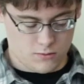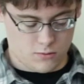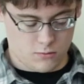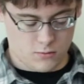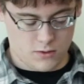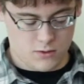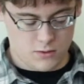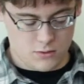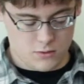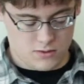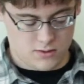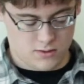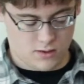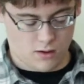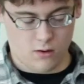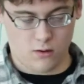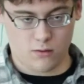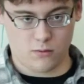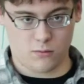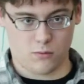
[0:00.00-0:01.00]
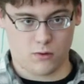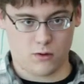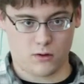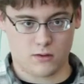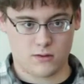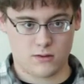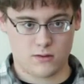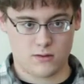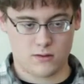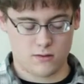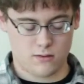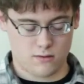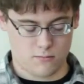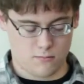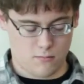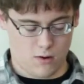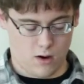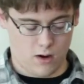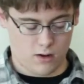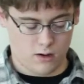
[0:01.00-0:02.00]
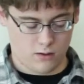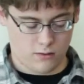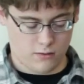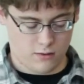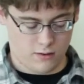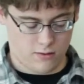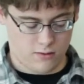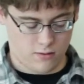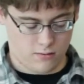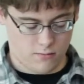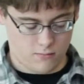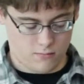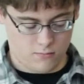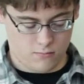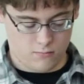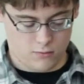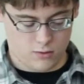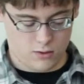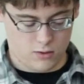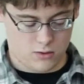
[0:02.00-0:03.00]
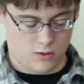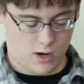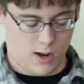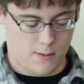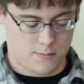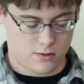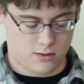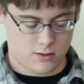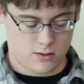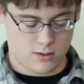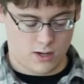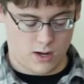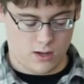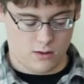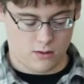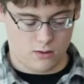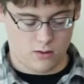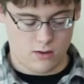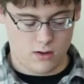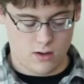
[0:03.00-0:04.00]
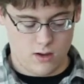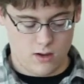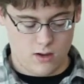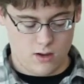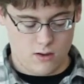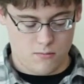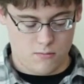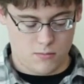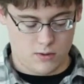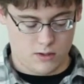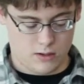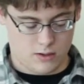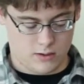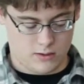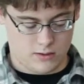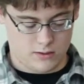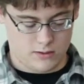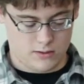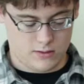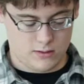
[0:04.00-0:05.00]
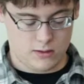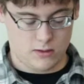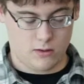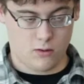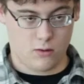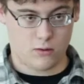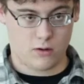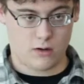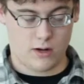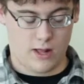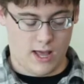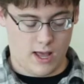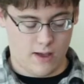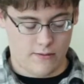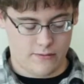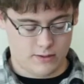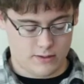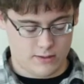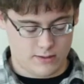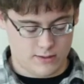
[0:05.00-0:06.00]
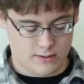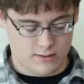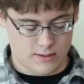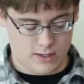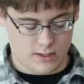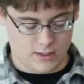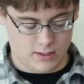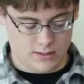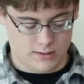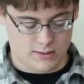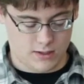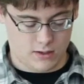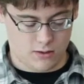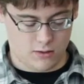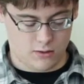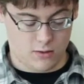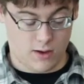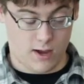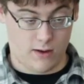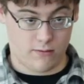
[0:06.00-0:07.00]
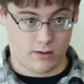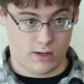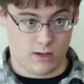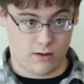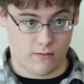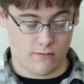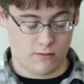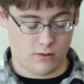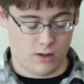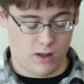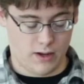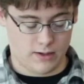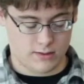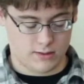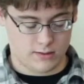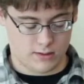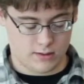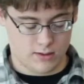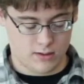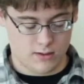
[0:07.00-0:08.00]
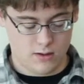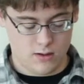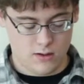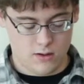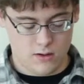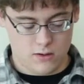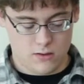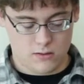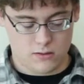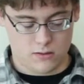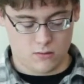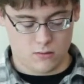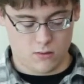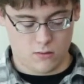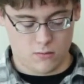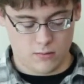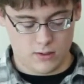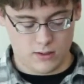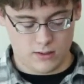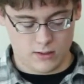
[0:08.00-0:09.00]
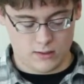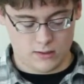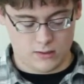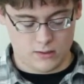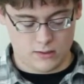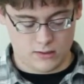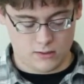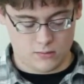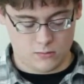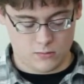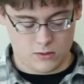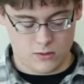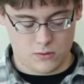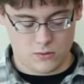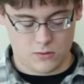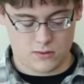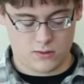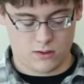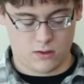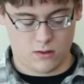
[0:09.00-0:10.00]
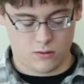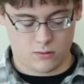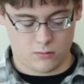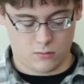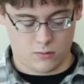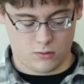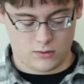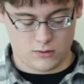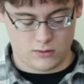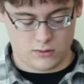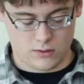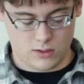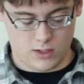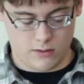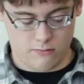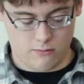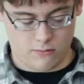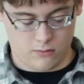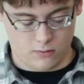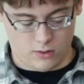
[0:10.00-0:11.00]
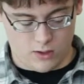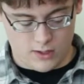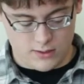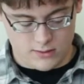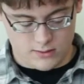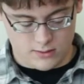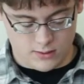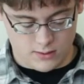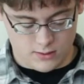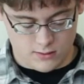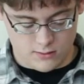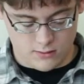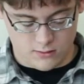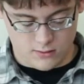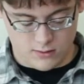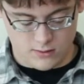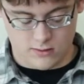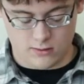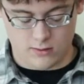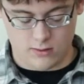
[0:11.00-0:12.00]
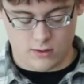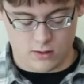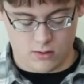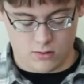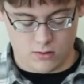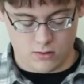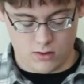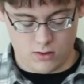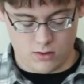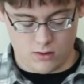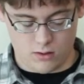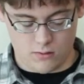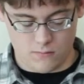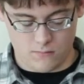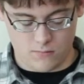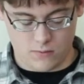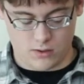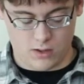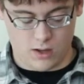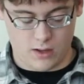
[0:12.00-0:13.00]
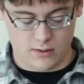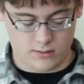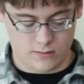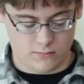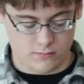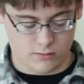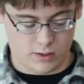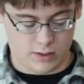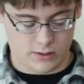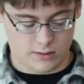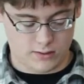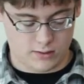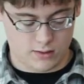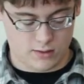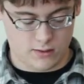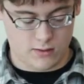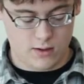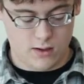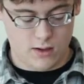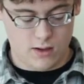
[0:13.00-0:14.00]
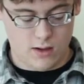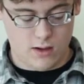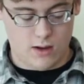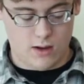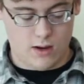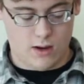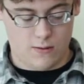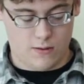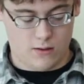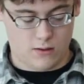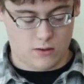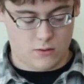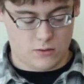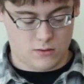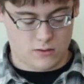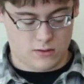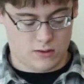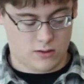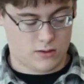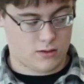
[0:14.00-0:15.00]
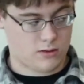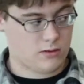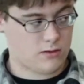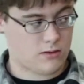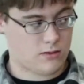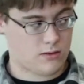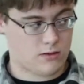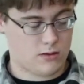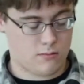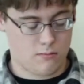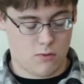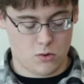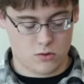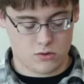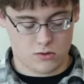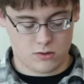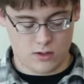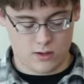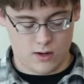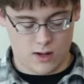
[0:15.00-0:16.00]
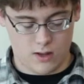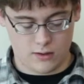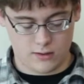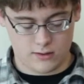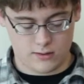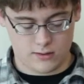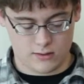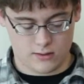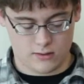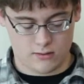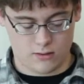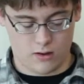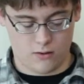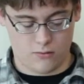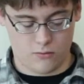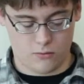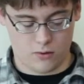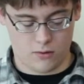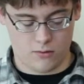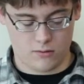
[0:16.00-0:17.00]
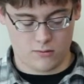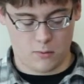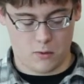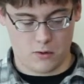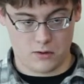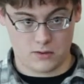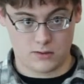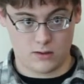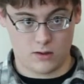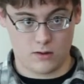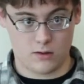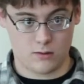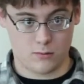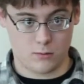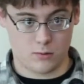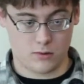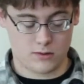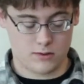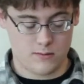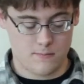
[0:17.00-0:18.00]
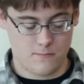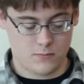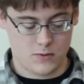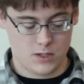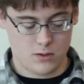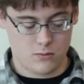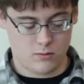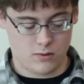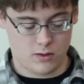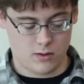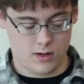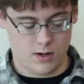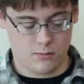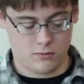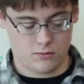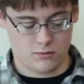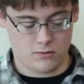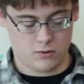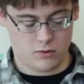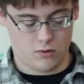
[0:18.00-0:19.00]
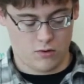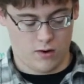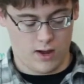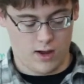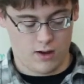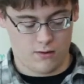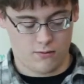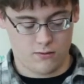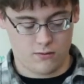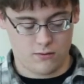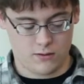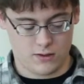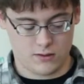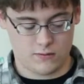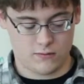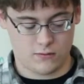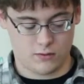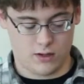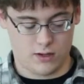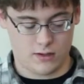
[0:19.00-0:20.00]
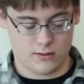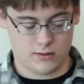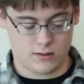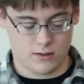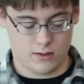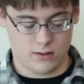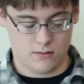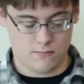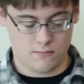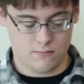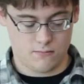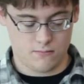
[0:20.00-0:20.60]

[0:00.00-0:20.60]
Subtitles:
so we use SolidWorks to model this contraption together, because in order to have an instantaneous center, you have to have velocity. So what we did is we used SolidWorks to give a velocity to this slider here, a constant velocity, and then using the motion analysis software as part of SolidWorks, we were able to graph this velocity.